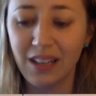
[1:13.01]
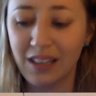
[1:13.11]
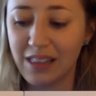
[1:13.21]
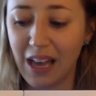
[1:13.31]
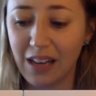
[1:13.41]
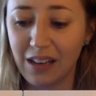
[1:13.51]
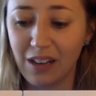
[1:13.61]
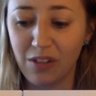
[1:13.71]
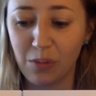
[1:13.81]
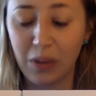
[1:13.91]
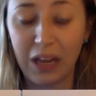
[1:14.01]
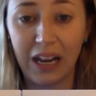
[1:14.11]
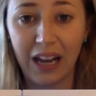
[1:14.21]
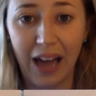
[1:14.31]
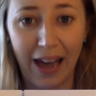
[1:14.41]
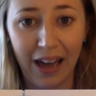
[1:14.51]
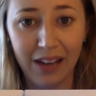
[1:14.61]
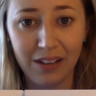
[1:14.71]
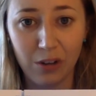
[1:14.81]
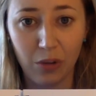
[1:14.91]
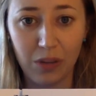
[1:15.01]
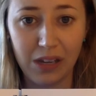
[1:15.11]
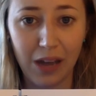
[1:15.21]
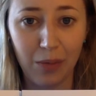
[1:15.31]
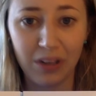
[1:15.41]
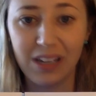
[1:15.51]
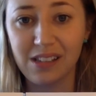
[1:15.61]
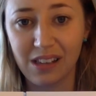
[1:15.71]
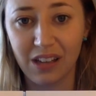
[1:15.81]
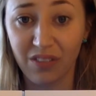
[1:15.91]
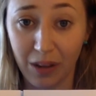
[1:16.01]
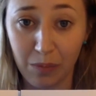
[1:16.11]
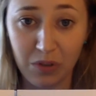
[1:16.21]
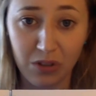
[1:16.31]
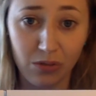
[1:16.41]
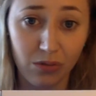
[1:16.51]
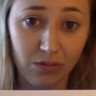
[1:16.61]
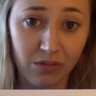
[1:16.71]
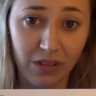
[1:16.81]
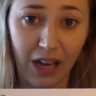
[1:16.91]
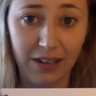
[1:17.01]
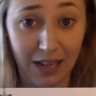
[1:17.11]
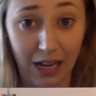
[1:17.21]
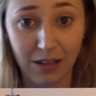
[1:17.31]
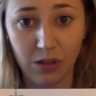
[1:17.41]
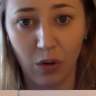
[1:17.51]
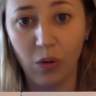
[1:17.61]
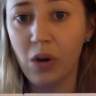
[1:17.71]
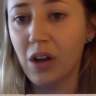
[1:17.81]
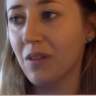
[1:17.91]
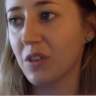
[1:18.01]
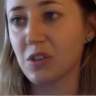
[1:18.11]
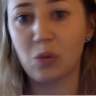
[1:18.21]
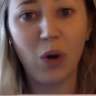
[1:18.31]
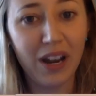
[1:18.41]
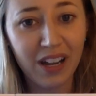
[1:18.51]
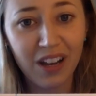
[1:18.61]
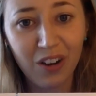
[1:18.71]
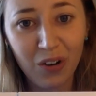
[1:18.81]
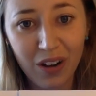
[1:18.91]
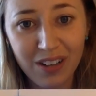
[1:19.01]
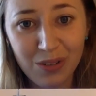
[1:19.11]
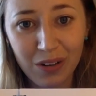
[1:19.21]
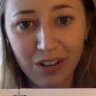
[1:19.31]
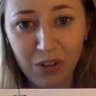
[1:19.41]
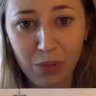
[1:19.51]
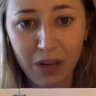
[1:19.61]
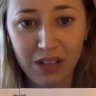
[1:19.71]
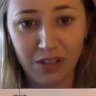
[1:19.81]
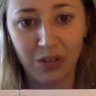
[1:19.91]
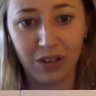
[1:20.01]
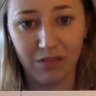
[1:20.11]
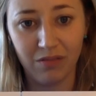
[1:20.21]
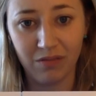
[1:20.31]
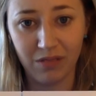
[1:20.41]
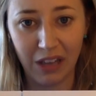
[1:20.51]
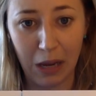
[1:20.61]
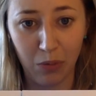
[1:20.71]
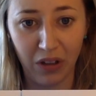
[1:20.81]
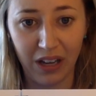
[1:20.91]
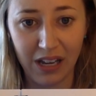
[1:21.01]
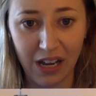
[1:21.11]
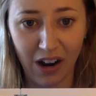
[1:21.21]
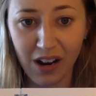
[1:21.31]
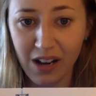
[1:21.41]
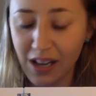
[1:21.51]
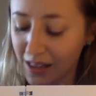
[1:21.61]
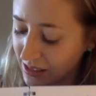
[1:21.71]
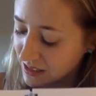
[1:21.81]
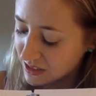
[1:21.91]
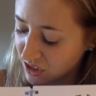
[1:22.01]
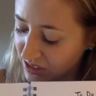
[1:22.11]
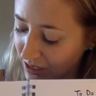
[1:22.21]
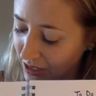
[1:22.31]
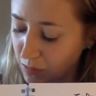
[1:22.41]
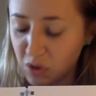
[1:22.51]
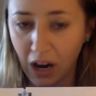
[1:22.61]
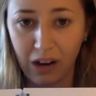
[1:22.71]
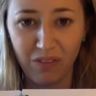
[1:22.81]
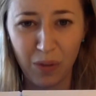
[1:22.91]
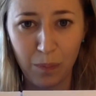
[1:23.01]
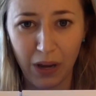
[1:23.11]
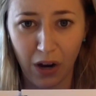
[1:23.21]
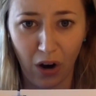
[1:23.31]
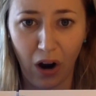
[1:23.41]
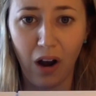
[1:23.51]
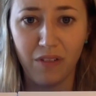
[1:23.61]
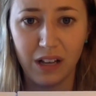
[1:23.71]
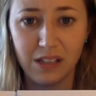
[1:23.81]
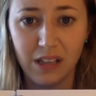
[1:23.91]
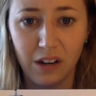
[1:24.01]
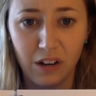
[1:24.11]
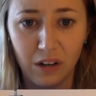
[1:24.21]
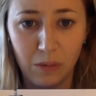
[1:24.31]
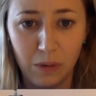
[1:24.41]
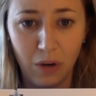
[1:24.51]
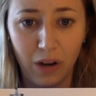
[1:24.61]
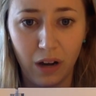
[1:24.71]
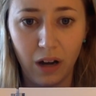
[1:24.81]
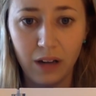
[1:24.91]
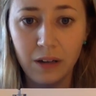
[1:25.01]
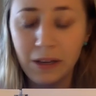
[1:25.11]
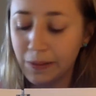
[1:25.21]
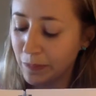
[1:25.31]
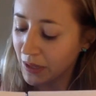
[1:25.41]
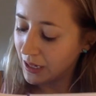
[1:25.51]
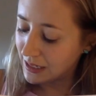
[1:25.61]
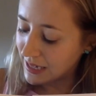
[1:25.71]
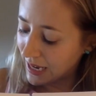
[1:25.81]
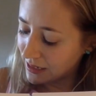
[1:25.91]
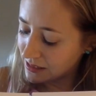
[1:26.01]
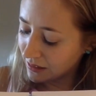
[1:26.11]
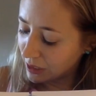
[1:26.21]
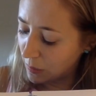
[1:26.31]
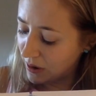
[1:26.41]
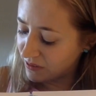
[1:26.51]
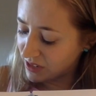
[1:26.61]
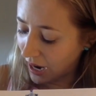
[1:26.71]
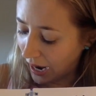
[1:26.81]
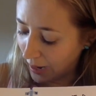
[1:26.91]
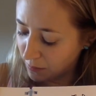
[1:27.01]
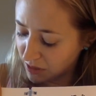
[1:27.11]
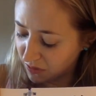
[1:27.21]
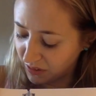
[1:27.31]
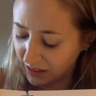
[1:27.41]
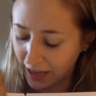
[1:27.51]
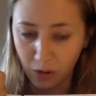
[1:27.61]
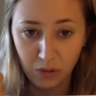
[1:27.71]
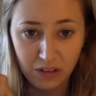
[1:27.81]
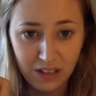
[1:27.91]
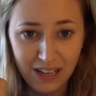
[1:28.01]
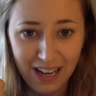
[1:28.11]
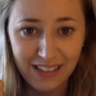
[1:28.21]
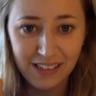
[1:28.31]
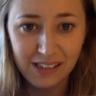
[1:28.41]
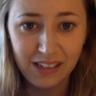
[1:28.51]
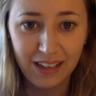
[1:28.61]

then if you're planning ahead, you'll be able to easily flip to that date. So if there's a wedding you're going to in a few months, you can label it here. This is just to keep track of the bigger events that are going to be going on. It takes a little bit of time to fill out the dates,